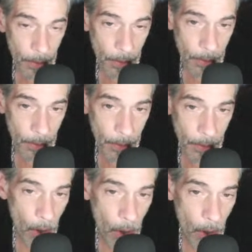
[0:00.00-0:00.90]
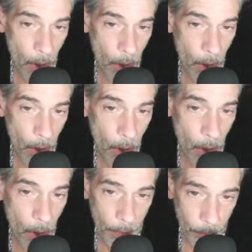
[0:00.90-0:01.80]
The law of reflection.
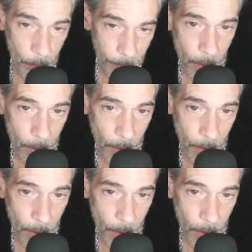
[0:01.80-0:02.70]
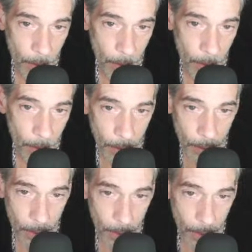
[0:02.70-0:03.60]
Love that
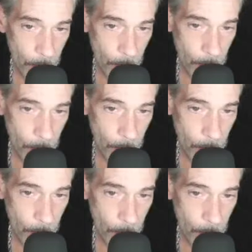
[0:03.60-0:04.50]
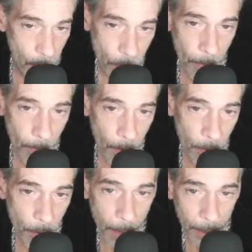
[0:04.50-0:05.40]
word, reflection.
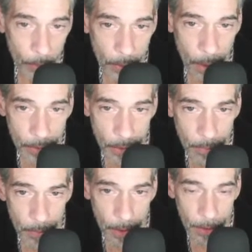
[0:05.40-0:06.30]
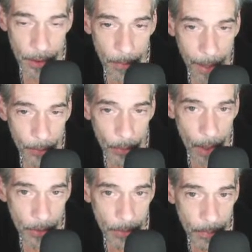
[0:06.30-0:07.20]
The microcosm is the
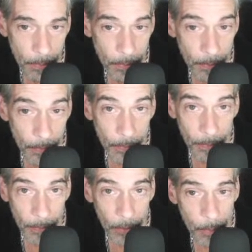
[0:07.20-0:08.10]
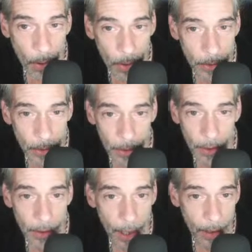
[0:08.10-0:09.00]
macrocosm. The part
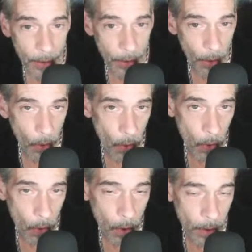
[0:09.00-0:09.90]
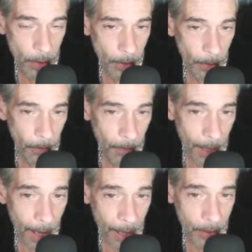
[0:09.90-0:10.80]
contains the whole.
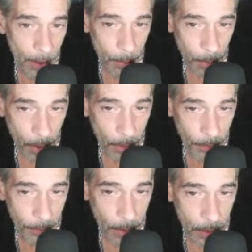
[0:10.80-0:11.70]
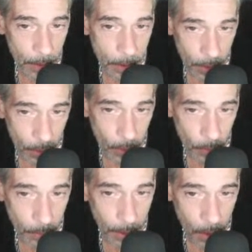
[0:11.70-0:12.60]
As above, so
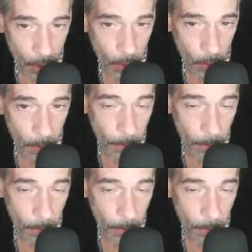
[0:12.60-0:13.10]
below.